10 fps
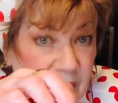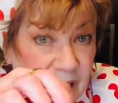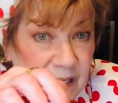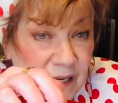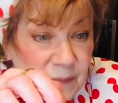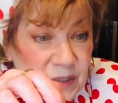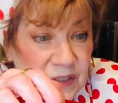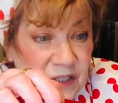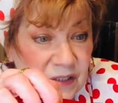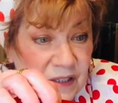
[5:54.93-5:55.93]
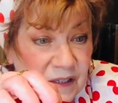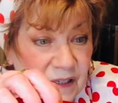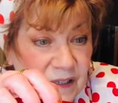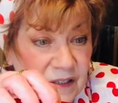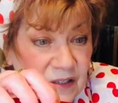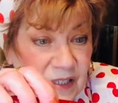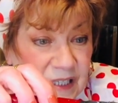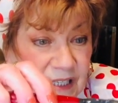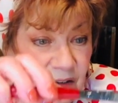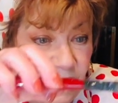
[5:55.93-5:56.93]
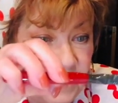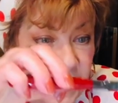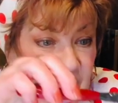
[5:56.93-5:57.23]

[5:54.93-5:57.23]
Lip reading: And I'm just going to get off the